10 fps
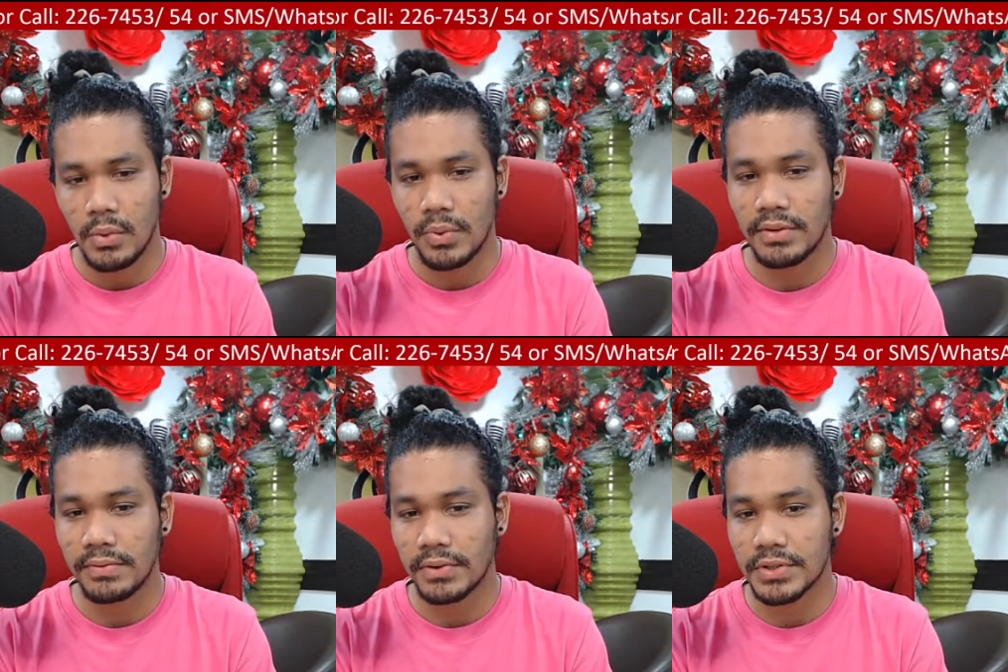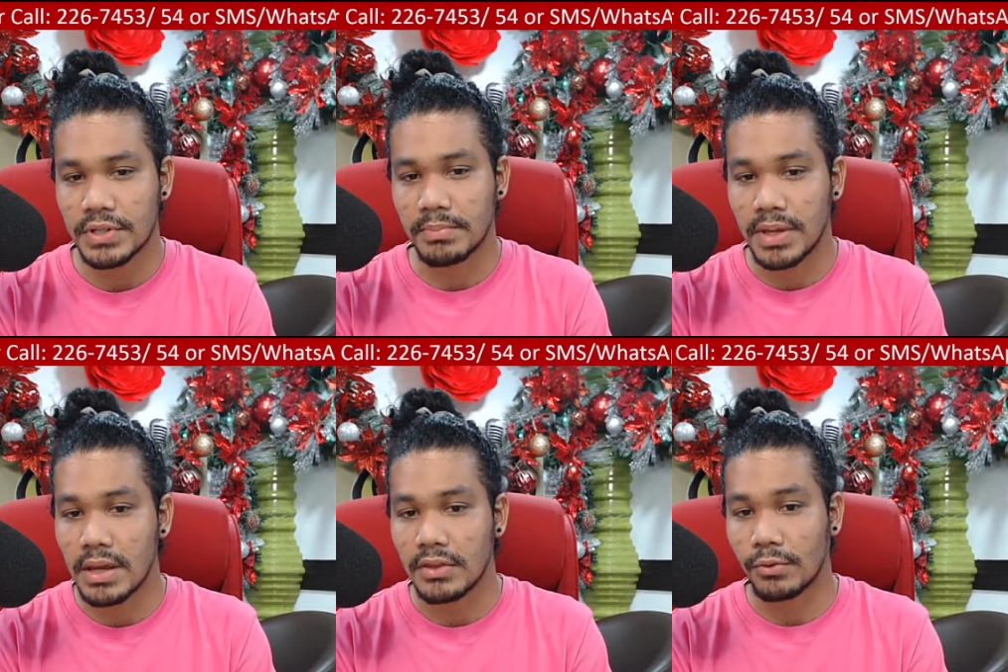with the first
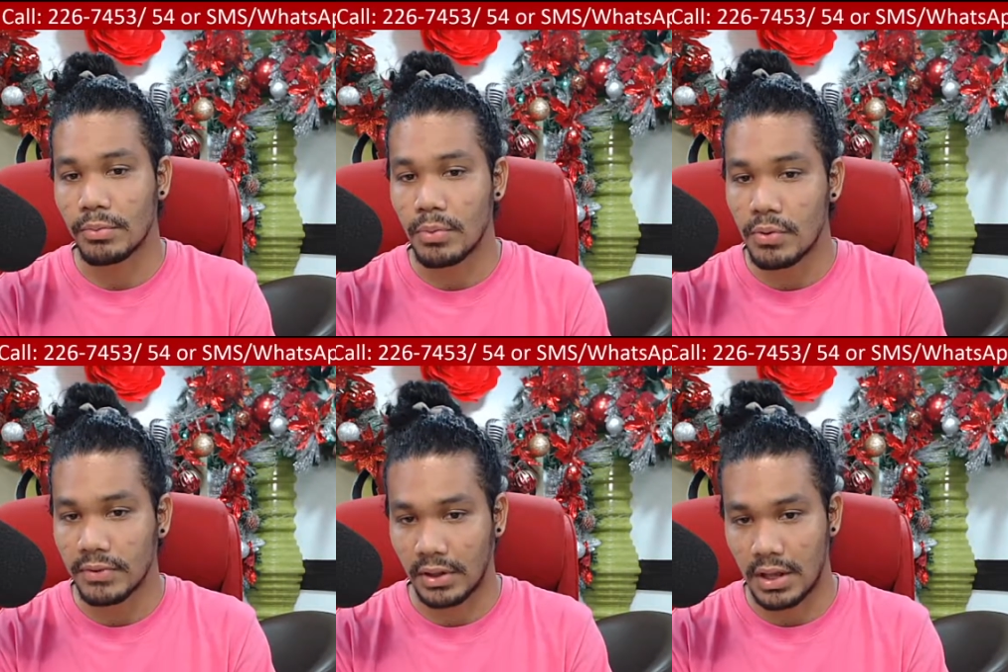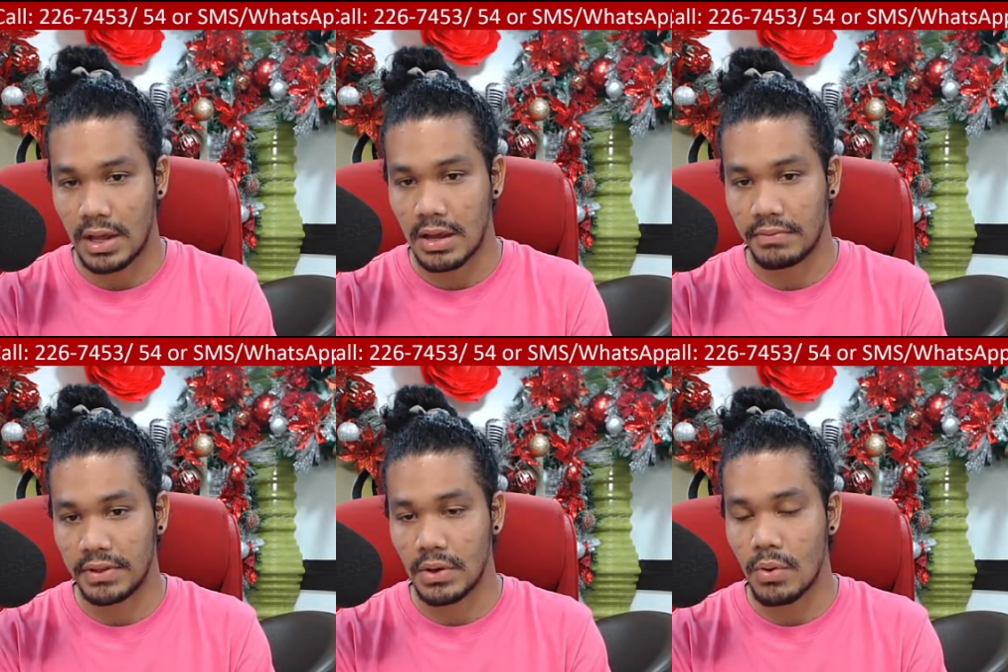being the removal
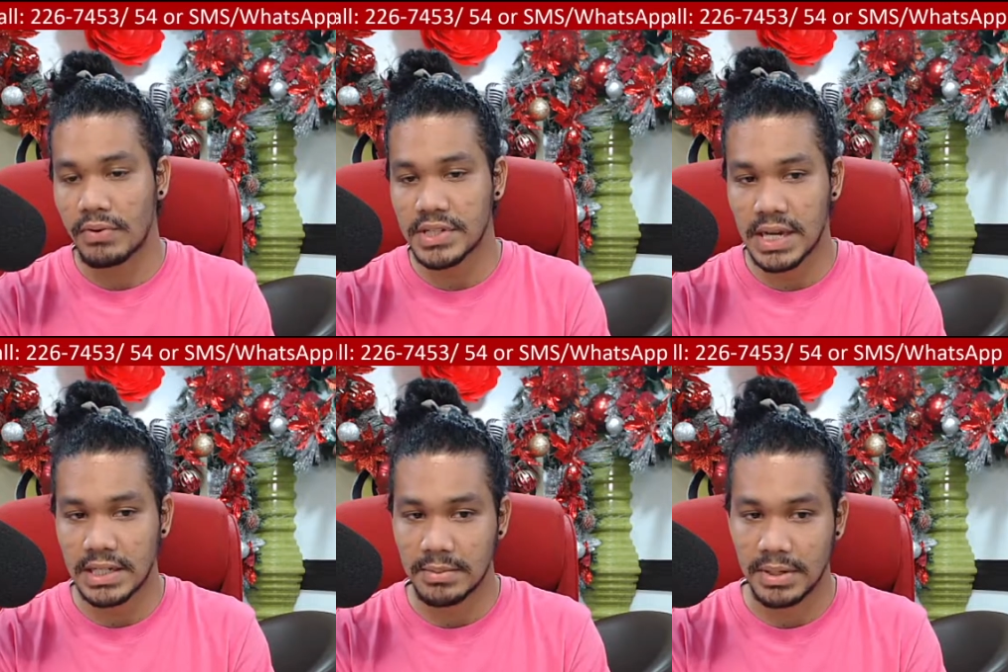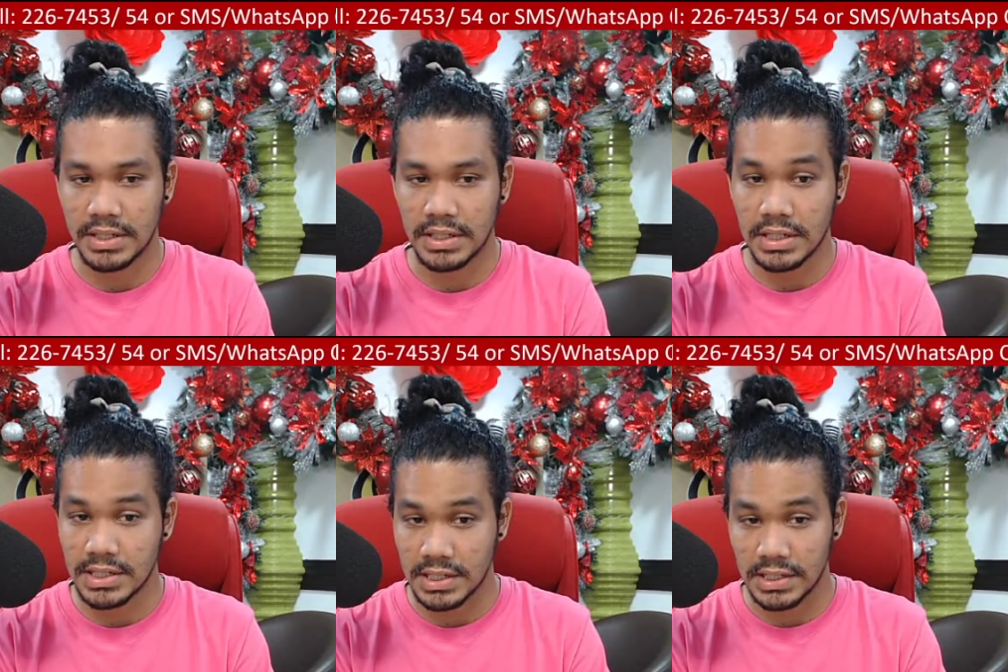of the Oversight Committee
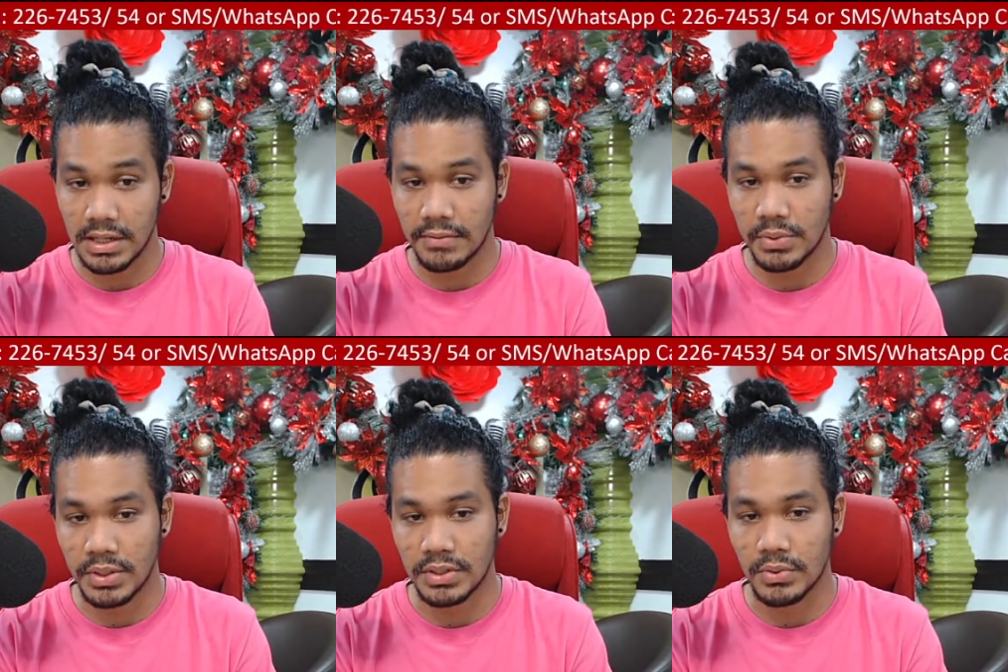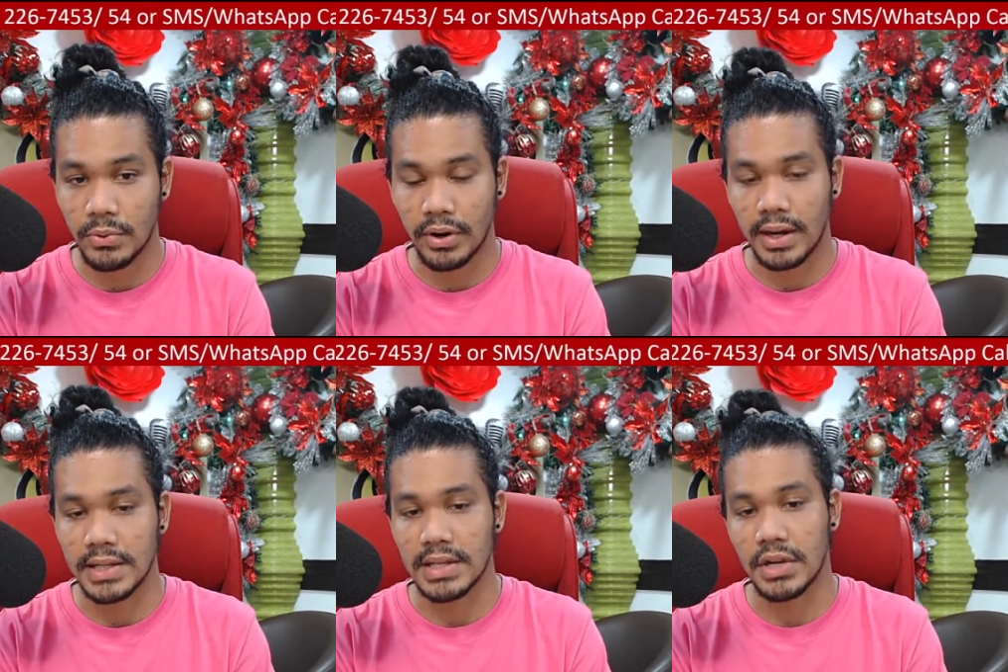consisting of 22
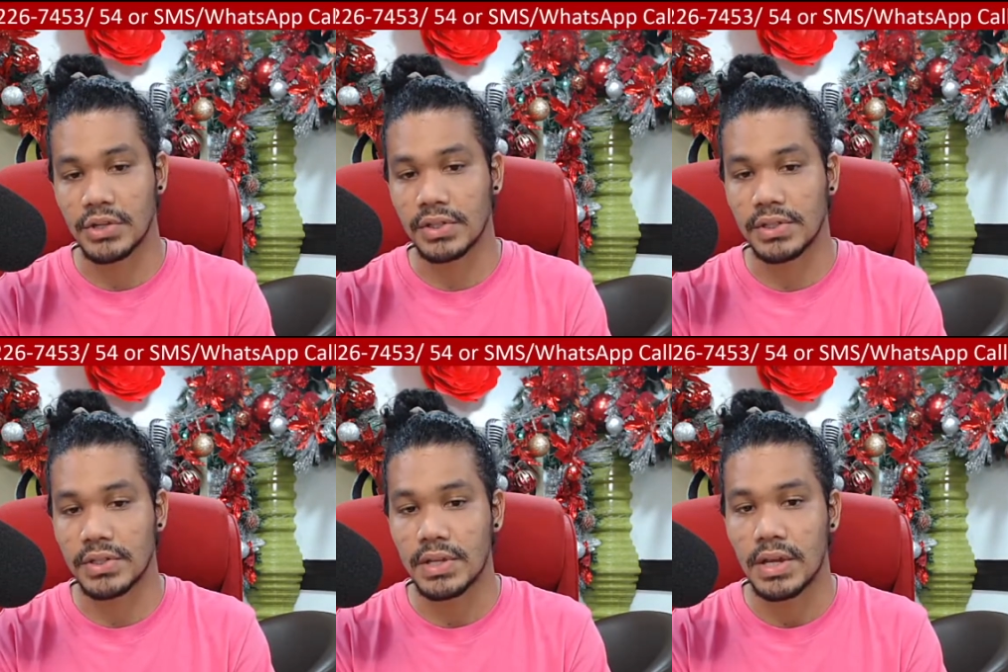organizations.